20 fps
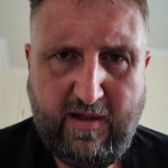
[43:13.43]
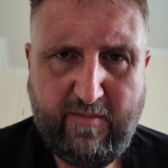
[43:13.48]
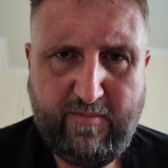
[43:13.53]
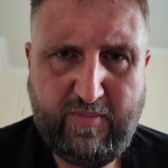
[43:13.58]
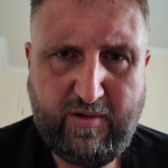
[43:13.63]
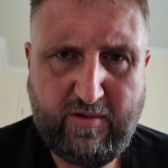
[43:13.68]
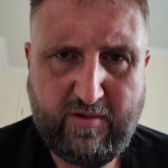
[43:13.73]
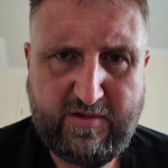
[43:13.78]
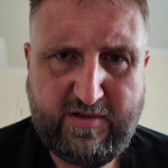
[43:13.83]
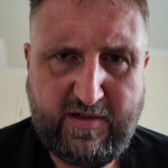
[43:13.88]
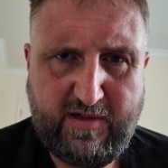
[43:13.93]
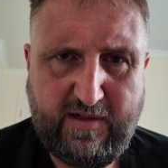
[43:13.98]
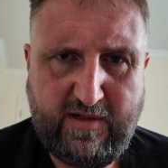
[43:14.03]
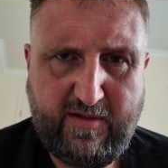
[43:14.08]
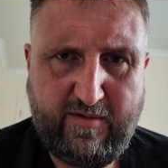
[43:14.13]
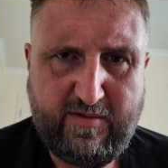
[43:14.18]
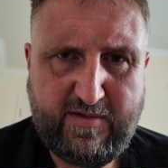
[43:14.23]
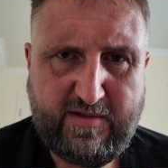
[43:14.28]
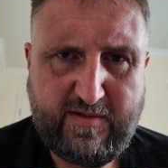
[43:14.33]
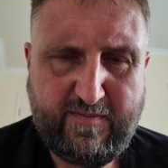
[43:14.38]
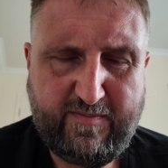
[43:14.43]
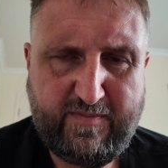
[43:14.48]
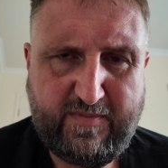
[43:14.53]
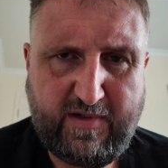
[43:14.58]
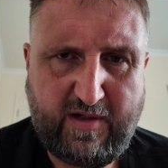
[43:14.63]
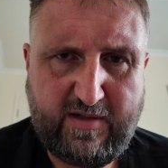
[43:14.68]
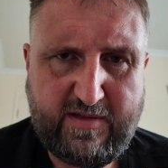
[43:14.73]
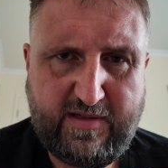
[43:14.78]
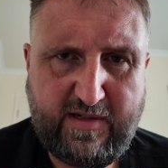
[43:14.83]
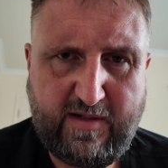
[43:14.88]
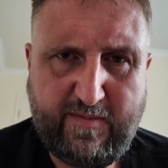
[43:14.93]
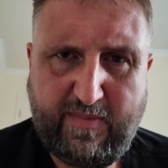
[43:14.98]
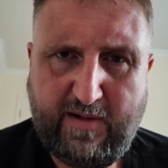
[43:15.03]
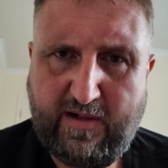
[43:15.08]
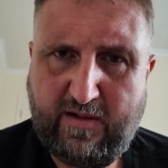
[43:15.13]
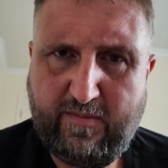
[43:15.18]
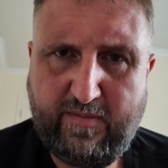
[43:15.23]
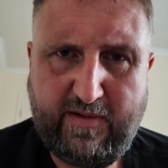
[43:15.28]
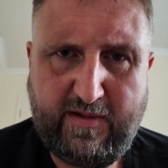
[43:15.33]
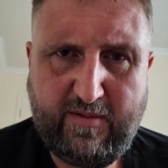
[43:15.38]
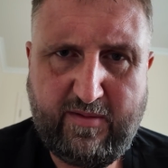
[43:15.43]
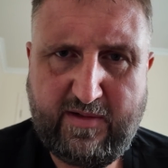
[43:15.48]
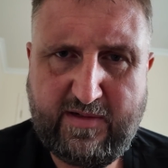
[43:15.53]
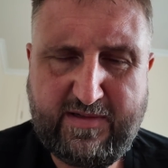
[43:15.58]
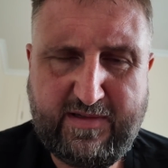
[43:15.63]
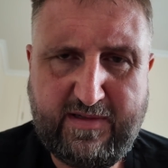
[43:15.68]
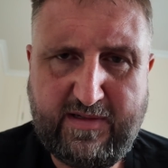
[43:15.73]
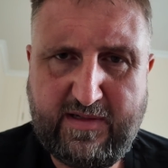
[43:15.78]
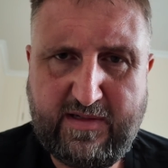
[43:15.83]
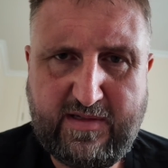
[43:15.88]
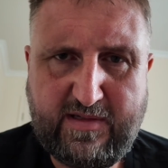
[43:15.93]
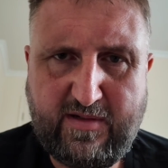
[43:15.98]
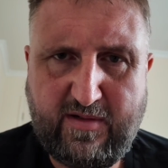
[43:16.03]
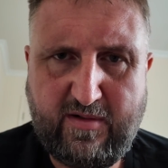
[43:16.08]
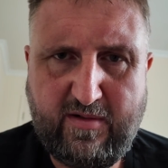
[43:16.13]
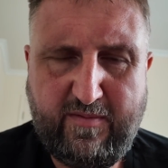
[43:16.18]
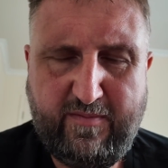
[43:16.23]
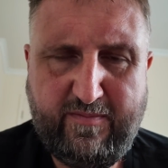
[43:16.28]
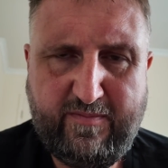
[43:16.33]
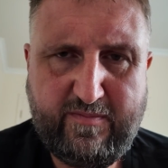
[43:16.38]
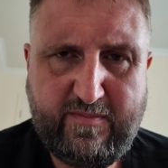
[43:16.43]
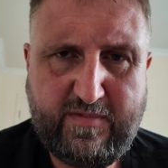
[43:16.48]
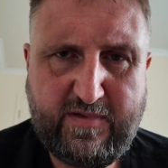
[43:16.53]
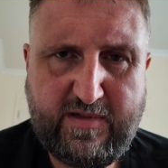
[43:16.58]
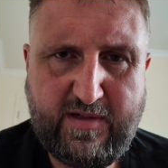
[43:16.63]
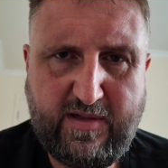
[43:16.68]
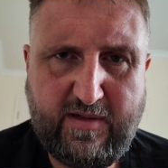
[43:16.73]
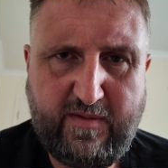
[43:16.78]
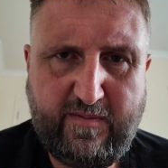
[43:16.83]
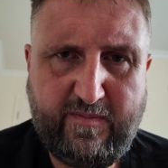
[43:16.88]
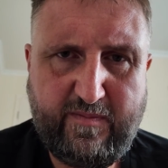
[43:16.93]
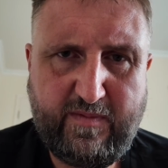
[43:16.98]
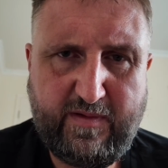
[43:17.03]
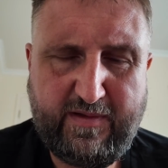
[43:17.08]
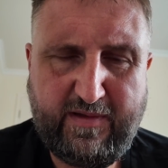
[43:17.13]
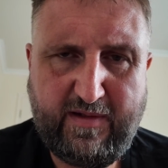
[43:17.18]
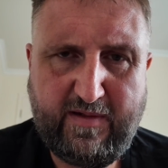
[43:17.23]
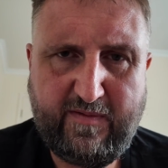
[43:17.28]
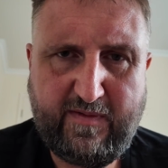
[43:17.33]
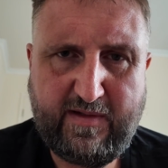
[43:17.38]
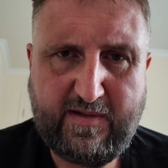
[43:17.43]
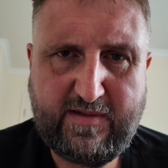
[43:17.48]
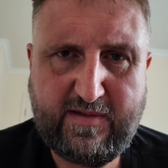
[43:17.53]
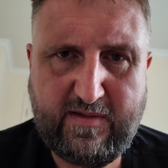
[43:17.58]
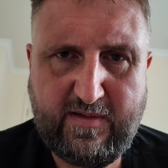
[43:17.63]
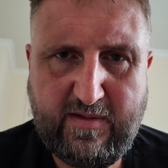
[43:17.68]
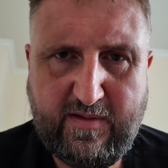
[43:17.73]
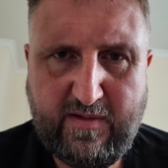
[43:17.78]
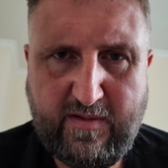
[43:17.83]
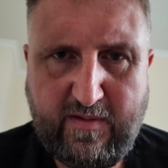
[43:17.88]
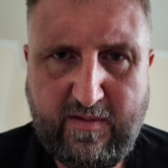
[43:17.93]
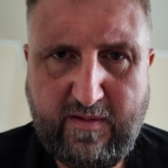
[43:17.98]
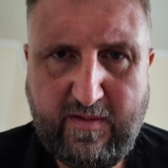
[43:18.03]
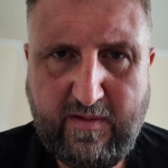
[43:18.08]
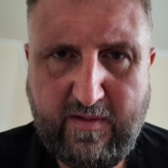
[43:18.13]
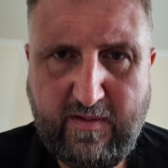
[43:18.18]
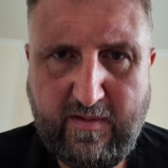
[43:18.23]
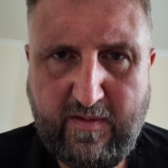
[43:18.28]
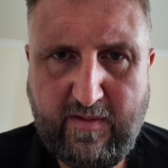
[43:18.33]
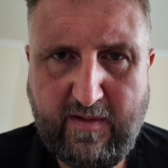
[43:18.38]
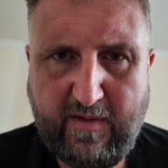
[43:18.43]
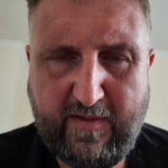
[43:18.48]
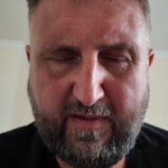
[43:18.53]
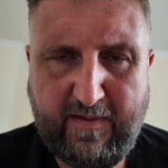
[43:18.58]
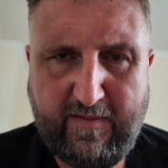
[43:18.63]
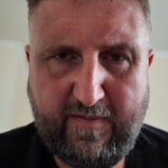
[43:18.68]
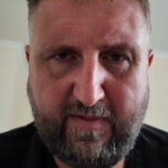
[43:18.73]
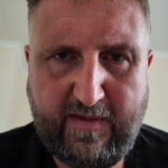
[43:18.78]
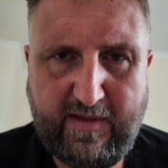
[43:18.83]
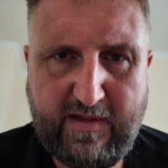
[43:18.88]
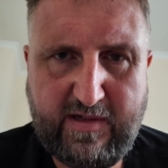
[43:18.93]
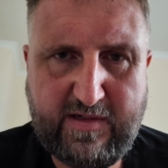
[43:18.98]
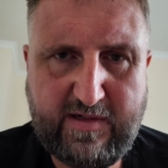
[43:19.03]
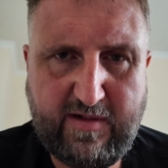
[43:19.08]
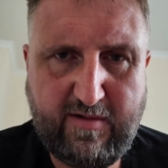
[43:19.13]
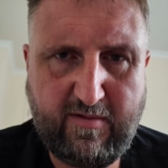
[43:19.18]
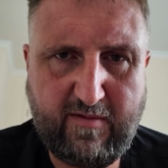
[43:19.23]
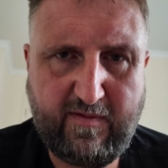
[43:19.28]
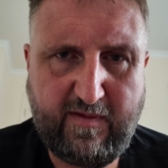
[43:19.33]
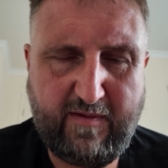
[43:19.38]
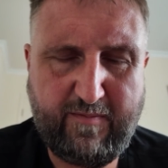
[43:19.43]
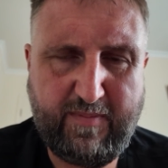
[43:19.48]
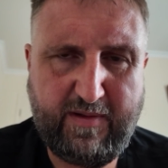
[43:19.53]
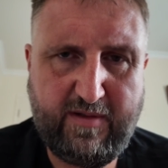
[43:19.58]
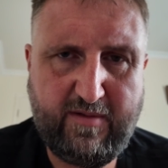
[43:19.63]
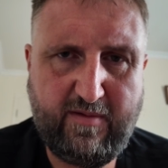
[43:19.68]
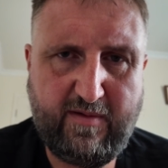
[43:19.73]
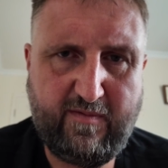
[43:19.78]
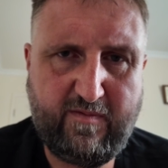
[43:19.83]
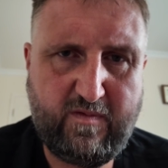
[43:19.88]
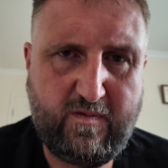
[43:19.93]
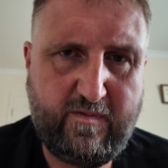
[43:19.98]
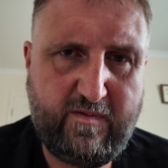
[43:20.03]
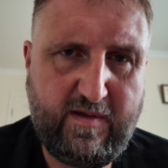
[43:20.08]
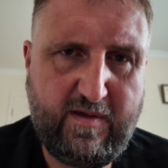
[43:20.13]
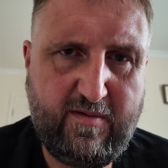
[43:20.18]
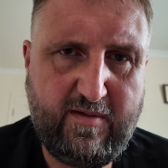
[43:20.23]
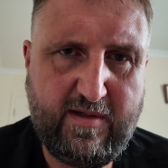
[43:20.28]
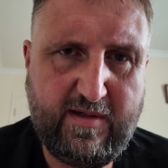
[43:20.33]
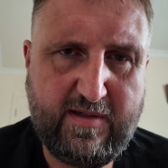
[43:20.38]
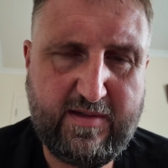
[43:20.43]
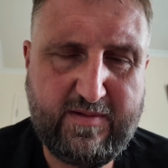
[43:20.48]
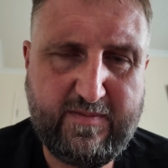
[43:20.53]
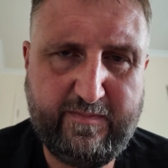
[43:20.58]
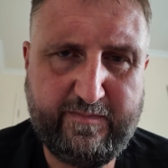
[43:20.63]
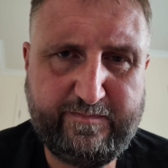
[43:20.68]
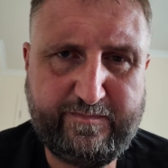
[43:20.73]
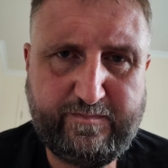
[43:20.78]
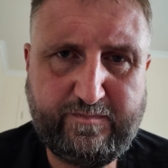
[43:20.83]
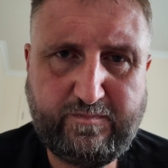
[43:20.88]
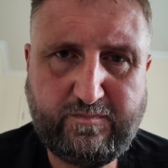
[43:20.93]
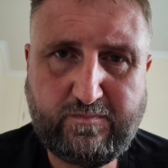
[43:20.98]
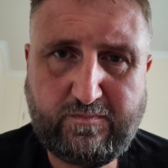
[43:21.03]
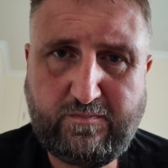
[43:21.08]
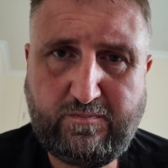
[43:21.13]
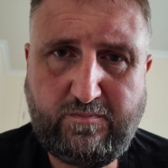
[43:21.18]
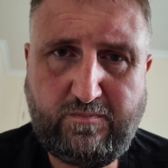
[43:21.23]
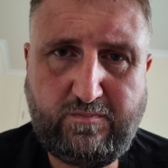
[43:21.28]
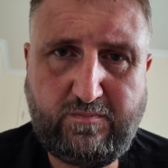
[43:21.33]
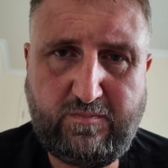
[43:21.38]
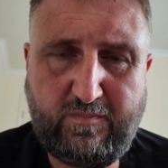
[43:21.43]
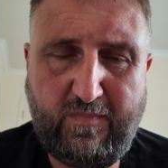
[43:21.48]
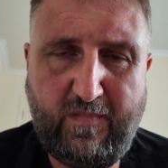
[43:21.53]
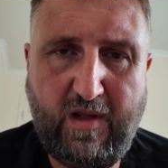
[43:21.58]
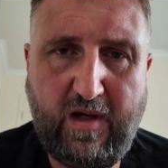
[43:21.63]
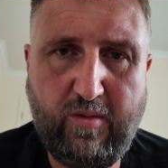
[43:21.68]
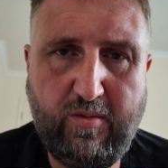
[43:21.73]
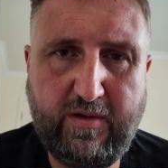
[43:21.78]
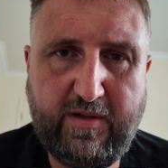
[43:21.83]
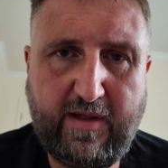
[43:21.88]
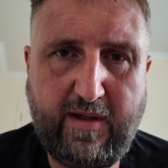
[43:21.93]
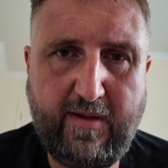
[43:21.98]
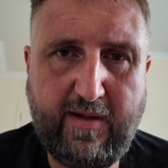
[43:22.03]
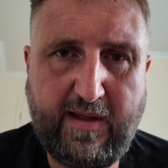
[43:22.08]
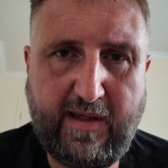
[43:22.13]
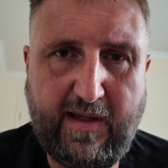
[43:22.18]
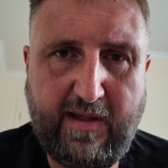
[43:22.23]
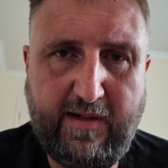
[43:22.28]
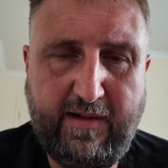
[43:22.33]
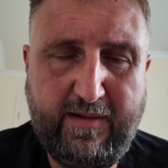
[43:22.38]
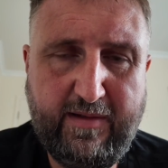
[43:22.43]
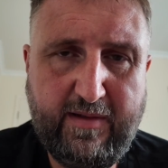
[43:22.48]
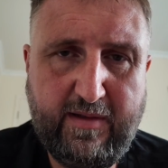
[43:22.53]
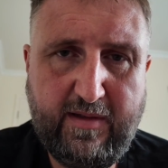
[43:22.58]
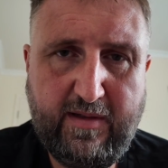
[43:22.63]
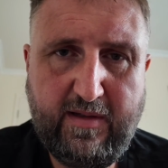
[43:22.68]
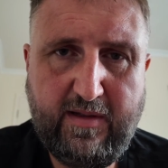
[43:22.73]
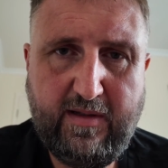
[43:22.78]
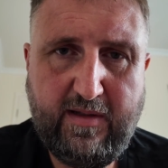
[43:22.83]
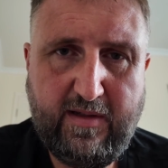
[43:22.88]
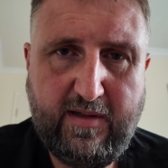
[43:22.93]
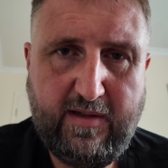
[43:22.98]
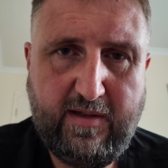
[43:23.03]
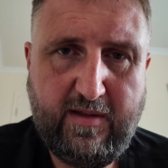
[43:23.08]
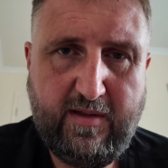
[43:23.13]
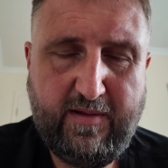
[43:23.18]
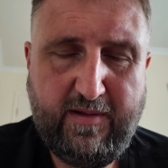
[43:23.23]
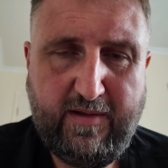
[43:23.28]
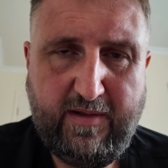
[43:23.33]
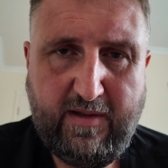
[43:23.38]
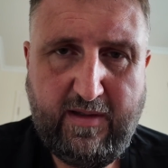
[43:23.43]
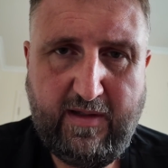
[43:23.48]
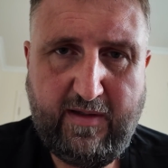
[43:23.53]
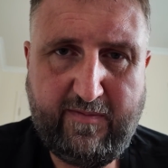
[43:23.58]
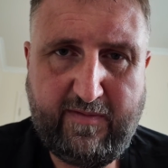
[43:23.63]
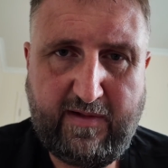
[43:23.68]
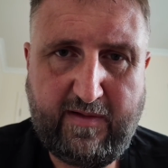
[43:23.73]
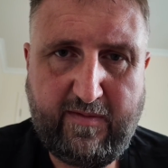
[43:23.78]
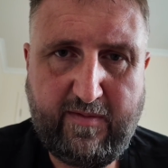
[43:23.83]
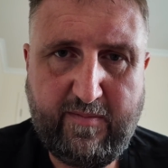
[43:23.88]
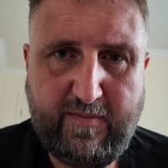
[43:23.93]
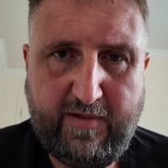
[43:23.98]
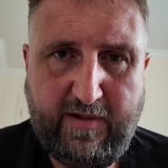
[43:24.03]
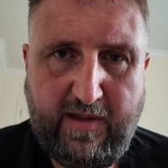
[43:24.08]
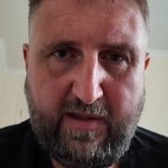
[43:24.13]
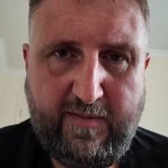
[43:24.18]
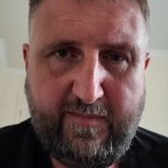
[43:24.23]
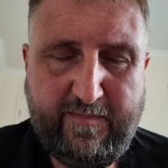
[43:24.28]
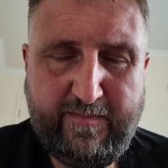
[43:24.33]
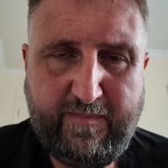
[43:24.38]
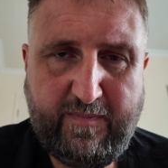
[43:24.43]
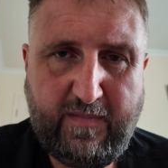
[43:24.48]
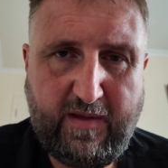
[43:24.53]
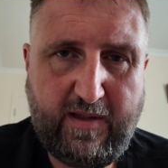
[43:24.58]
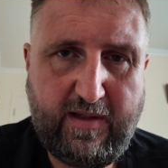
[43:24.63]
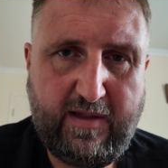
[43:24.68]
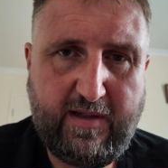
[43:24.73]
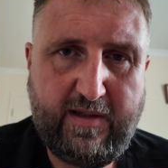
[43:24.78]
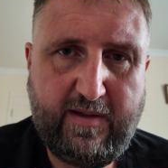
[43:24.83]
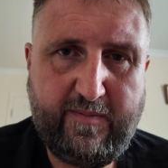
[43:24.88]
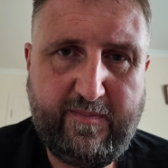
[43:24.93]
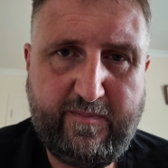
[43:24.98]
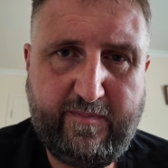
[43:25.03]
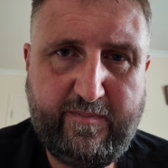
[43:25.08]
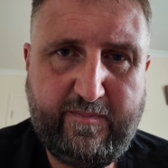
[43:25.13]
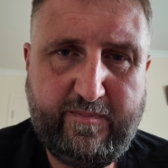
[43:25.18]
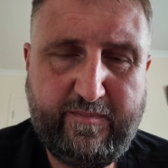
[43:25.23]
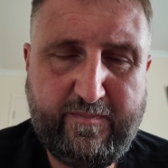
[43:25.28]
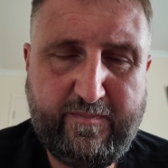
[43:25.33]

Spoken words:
portaloos dotted about, but there wasn't this time. So I don't know if that's a thing for this year or they've been doing it for a few years. I would go again if I have the money. I'd